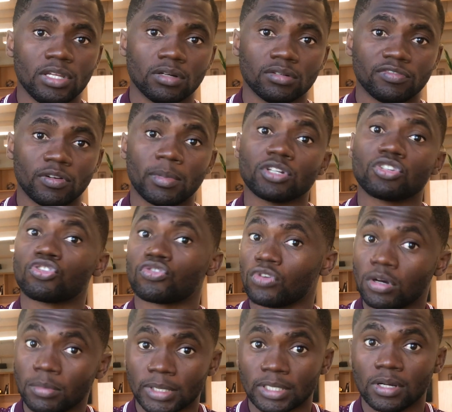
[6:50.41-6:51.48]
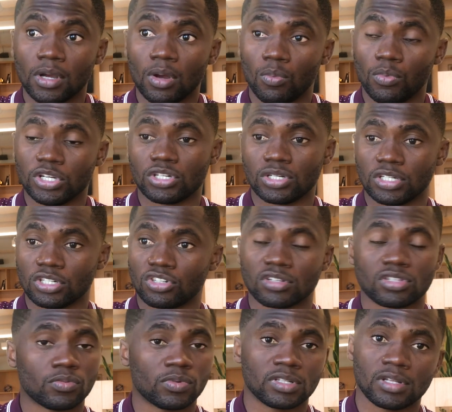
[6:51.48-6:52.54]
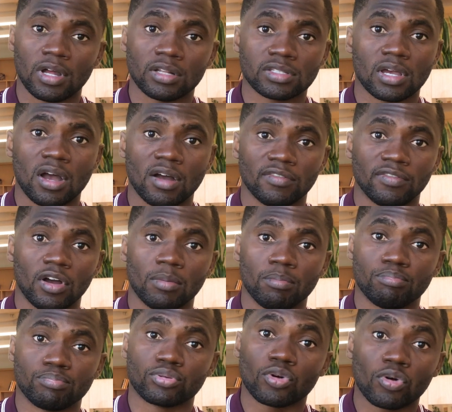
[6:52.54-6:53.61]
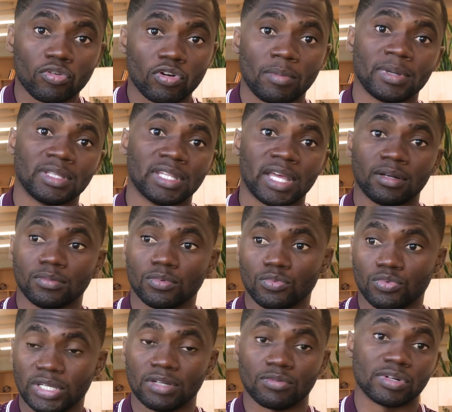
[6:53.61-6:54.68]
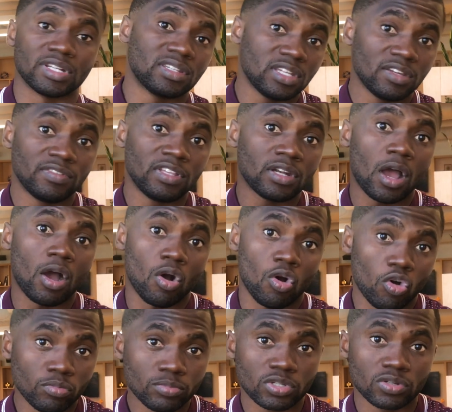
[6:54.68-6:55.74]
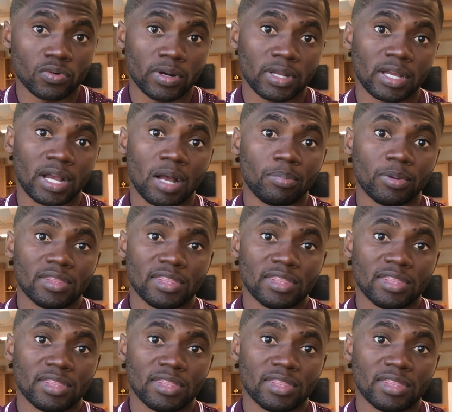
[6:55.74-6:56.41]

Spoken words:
from a trauma, which is just a result of programming that we received in our homes growing up,